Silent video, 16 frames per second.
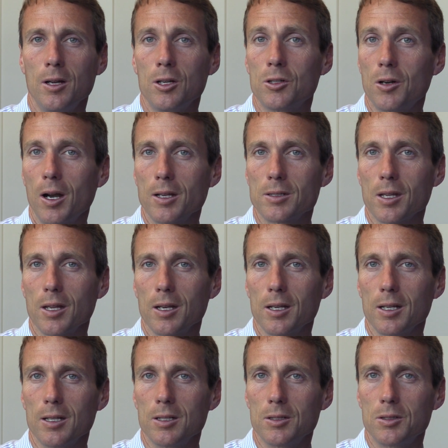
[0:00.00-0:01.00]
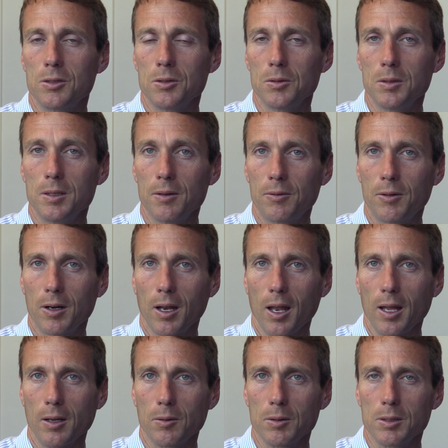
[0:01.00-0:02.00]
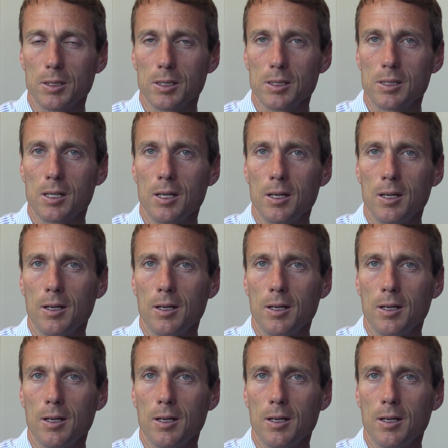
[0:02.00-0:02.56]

translate it into different languages.